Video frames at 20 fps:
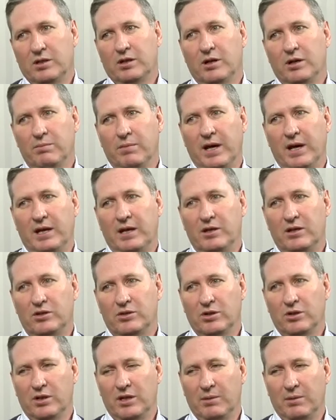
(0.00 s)
you know, making
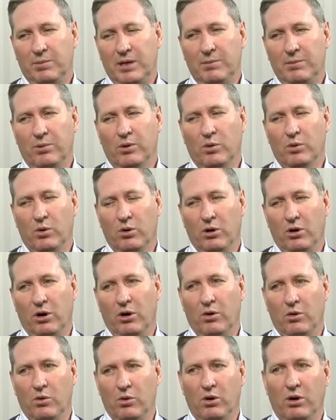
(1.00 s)
sure that people all,
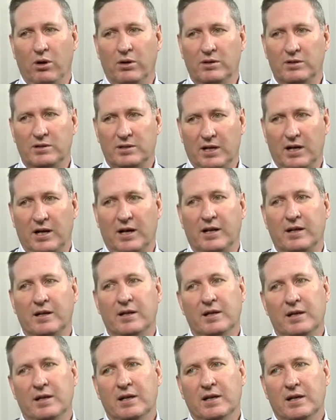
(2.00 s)
are all on side,
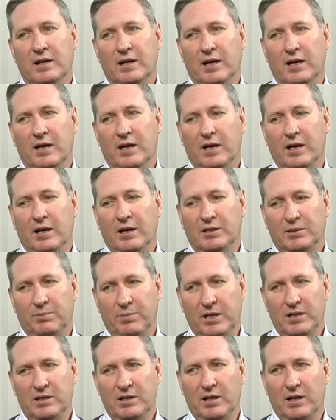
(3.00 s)
uh,
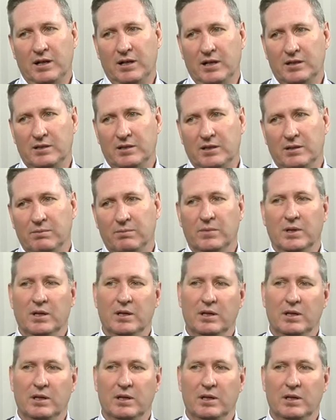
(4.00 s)
especially at Eskom,